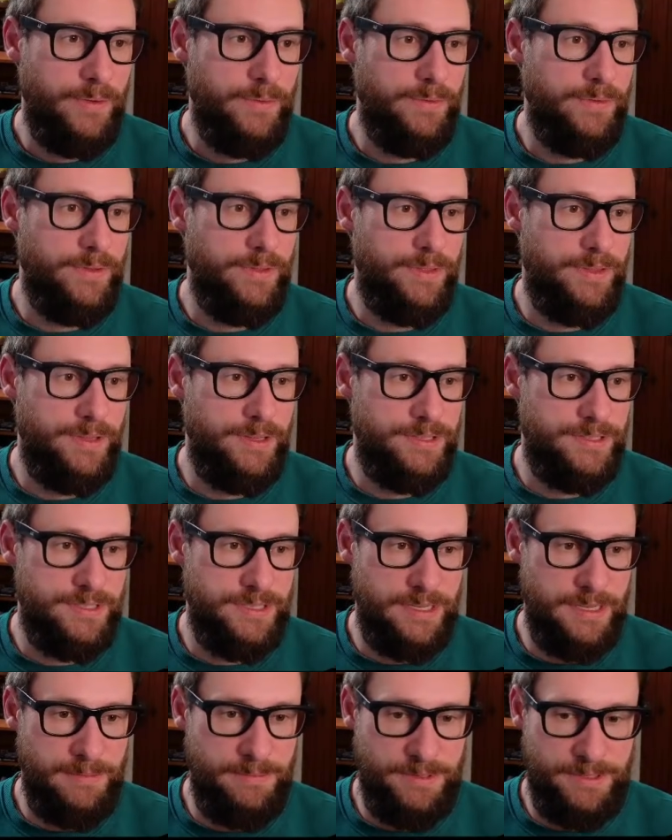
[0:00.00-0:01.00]
with this
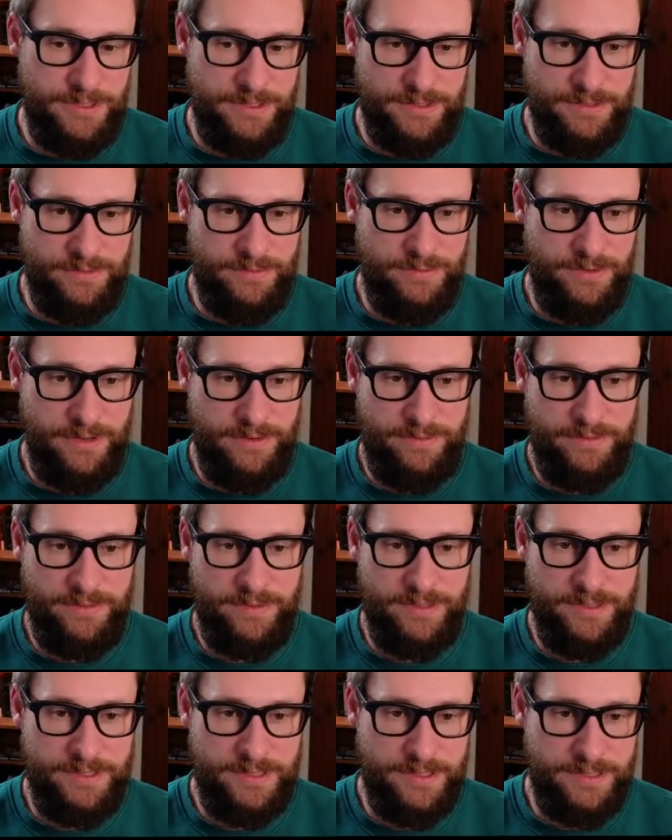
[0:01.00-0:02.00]
image as a
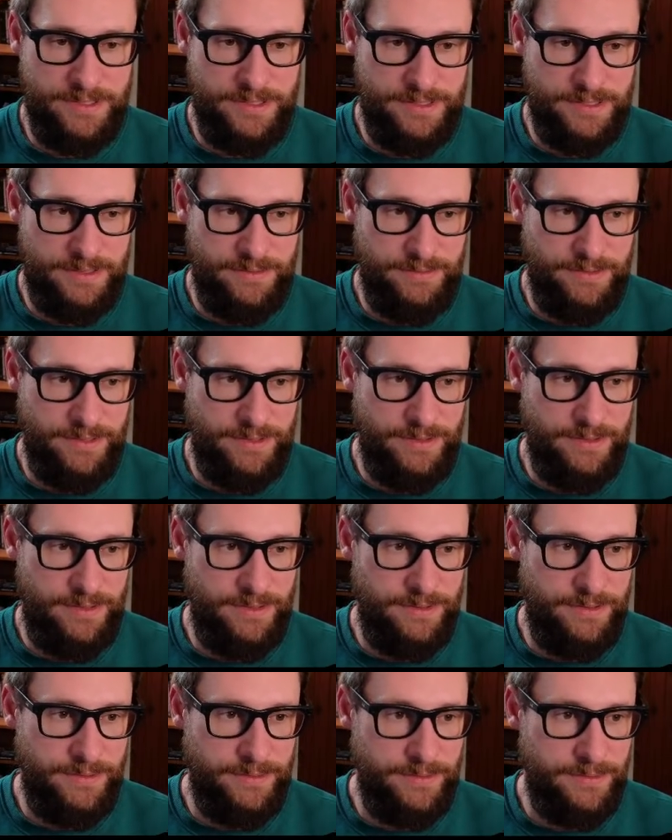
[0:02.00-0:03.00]
reference. Let's just get rid of
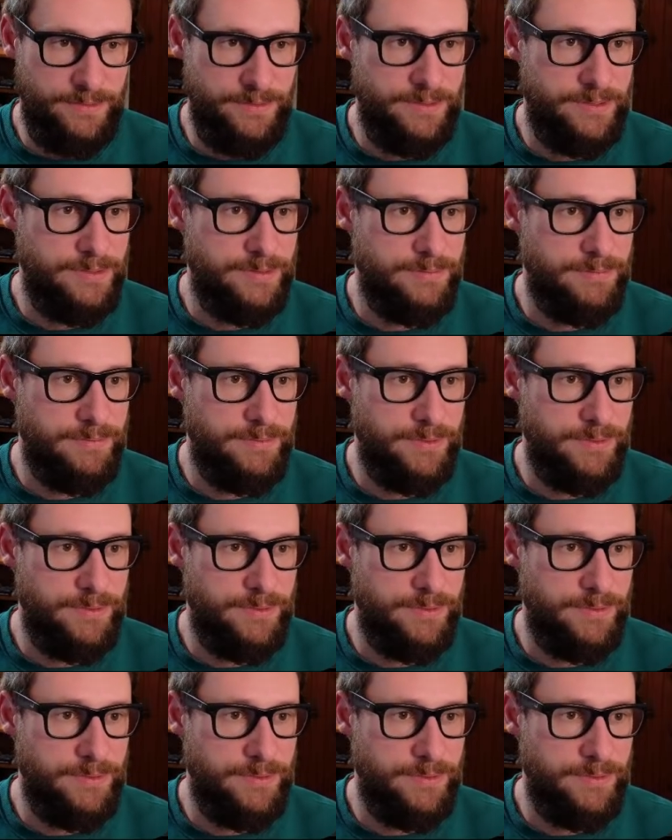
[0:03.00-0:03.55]
those.